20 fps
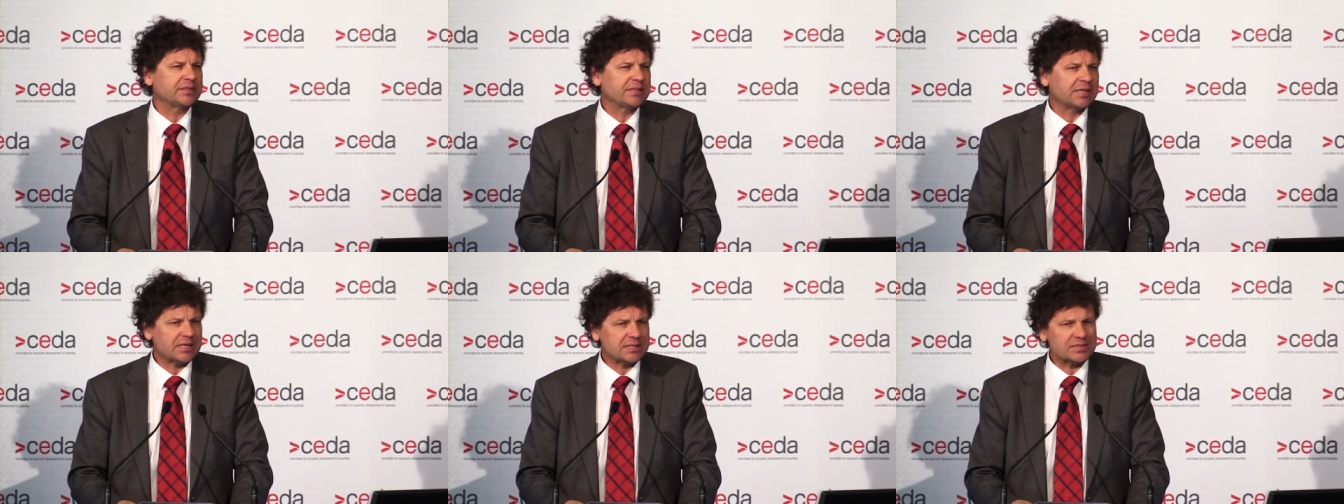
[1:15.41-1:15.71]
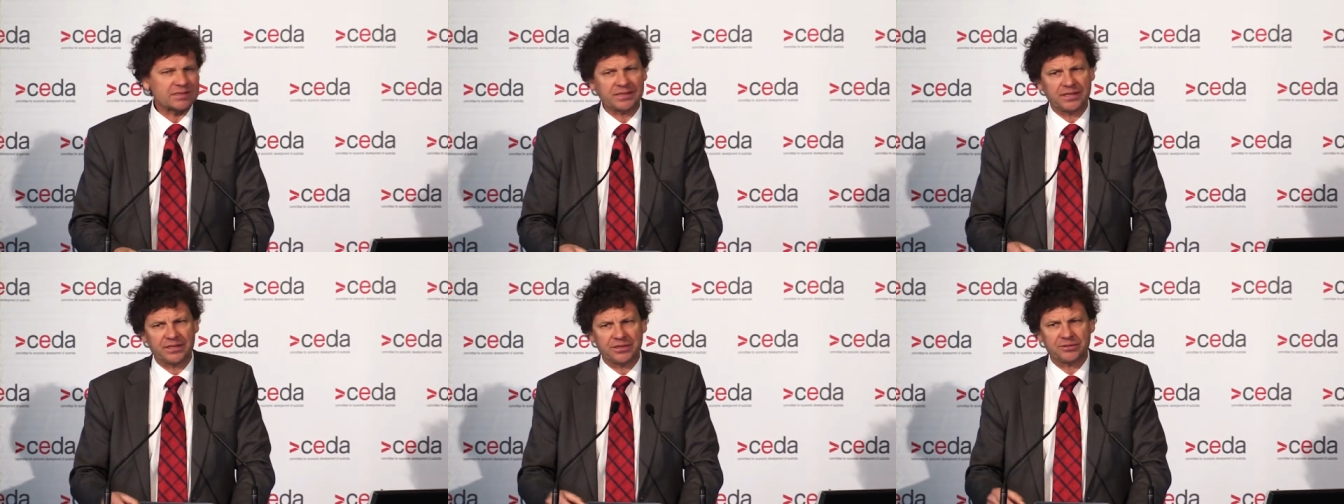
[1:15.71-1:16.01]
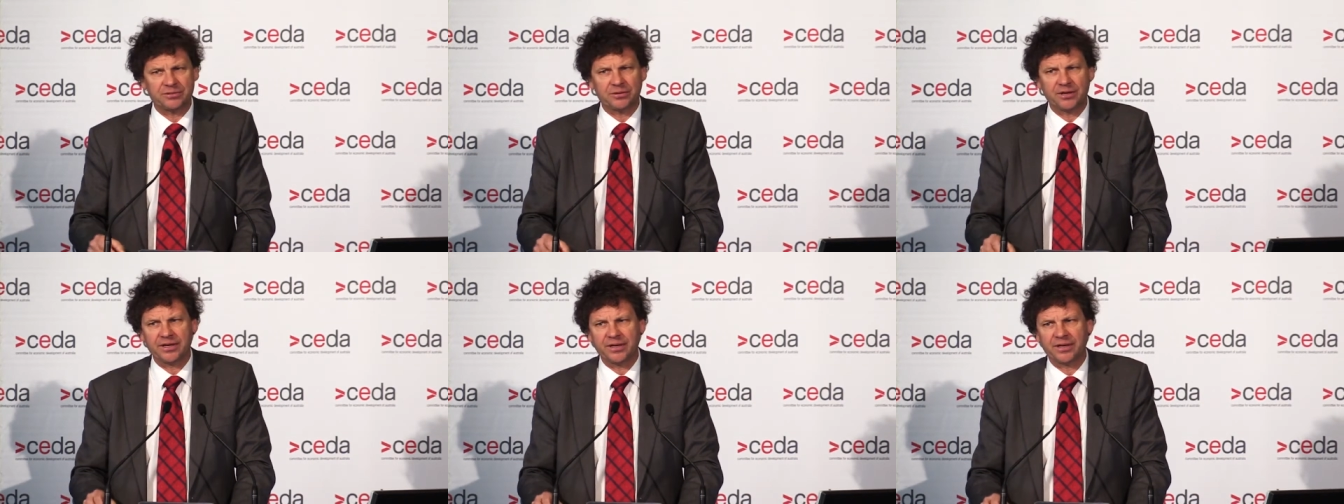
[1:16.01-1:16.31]
does need
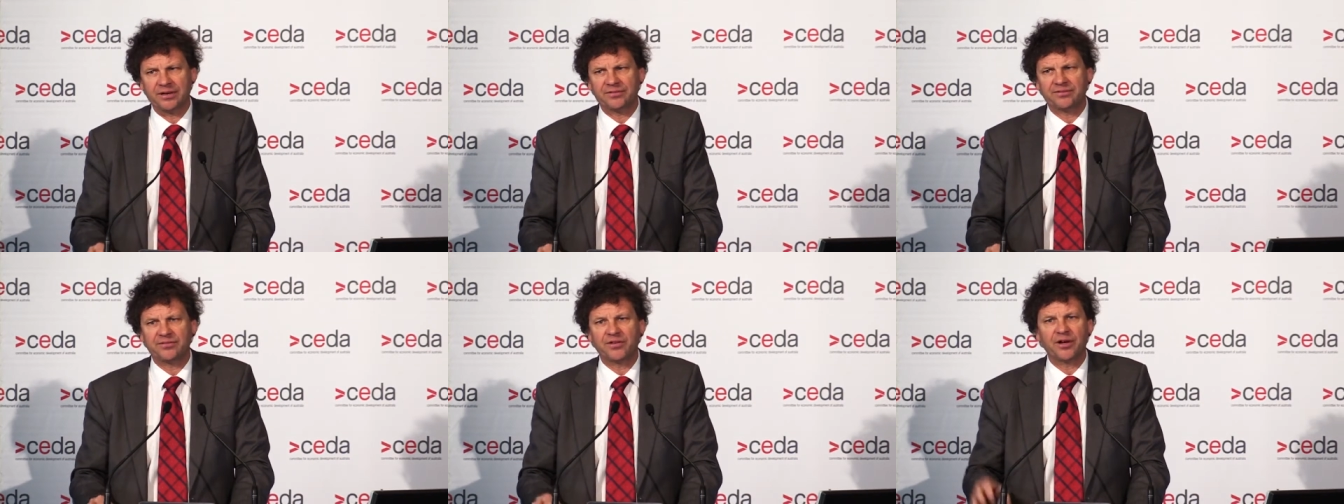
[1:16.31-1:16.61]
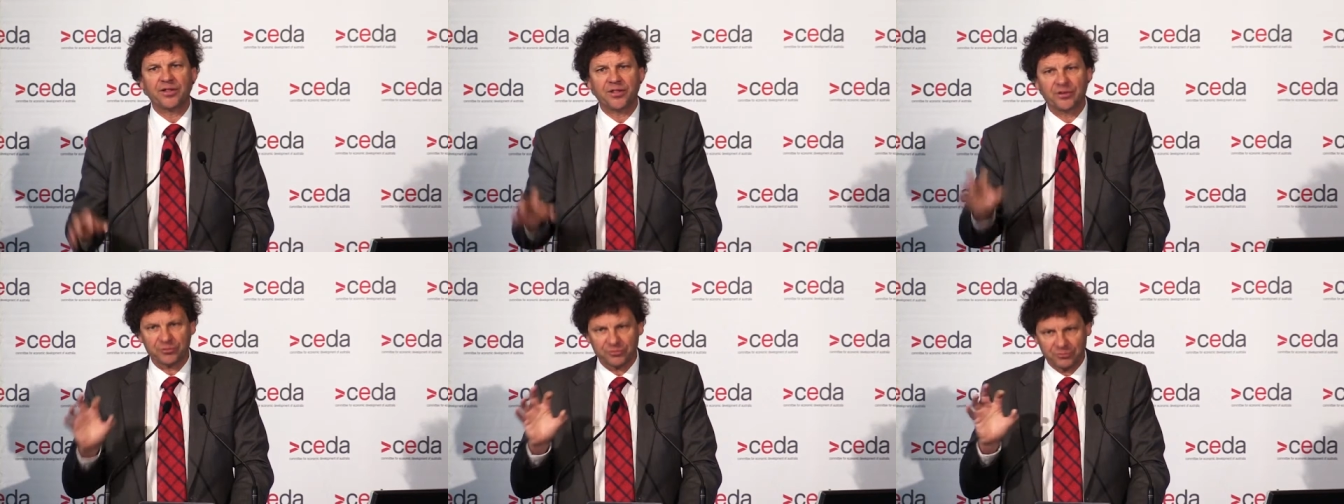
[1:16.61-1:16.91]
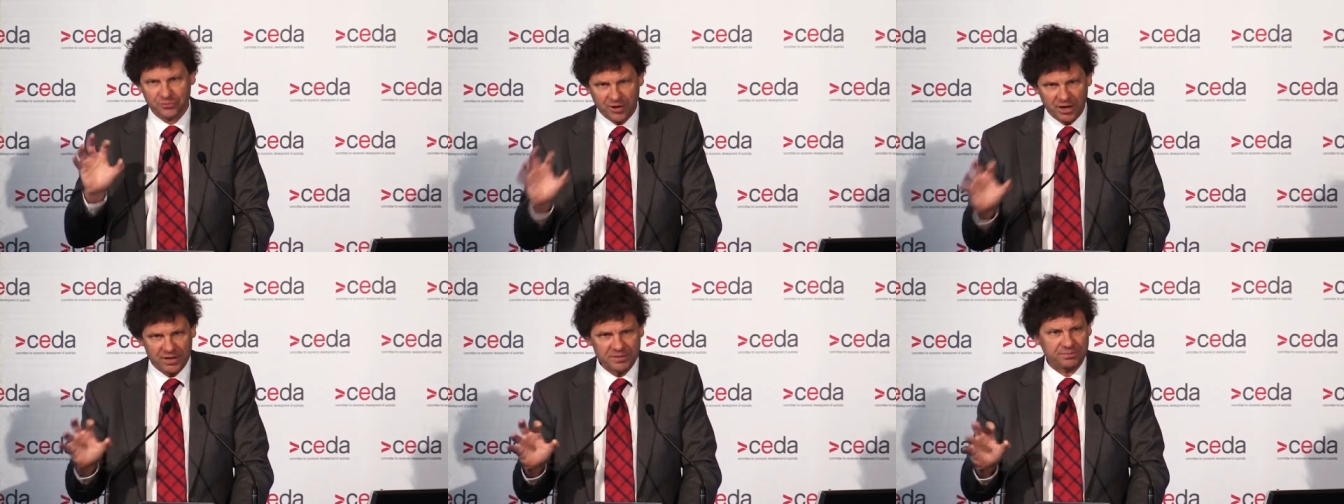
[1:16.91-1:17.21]
to identify the
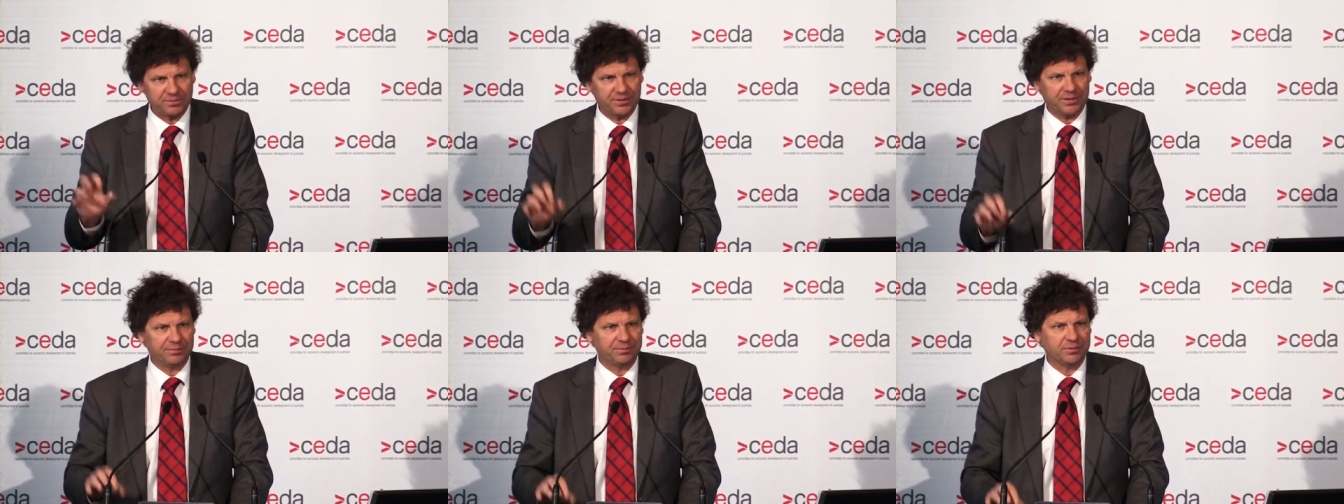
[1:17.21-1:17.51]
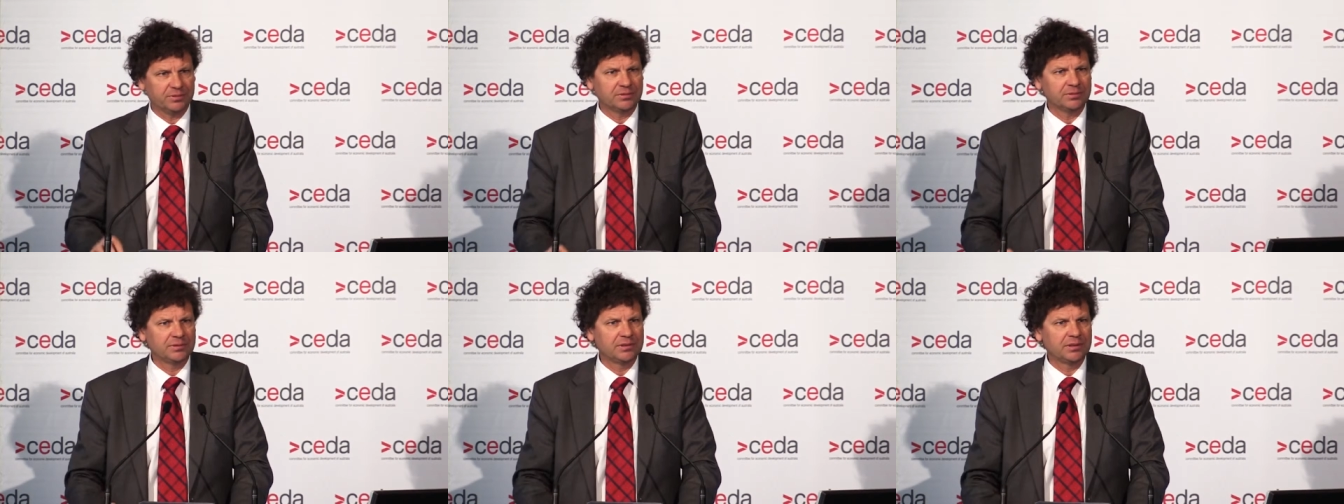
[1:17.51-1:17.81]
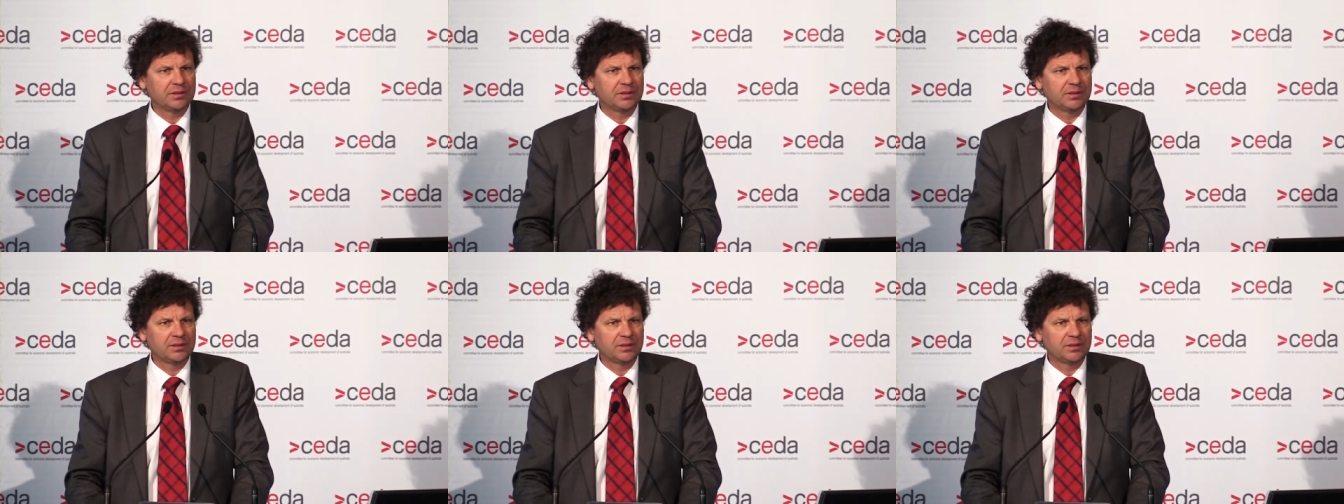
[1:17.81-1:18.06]
right people